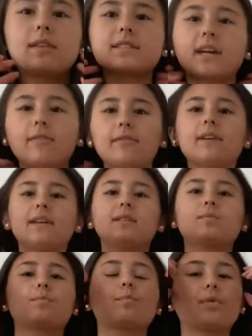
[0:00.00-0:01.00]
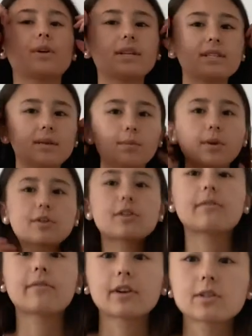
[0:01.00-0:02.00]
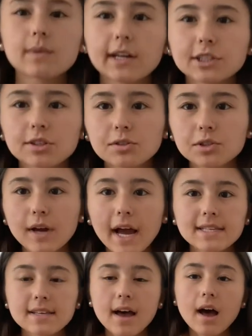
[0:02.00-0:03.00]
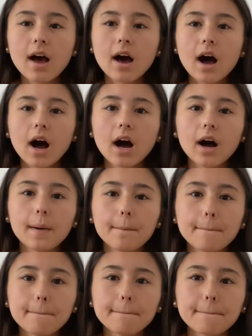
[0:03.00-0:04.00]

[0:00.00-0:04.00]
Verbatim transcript: this outfit is pretty similar to the first one I showed you guys. Um,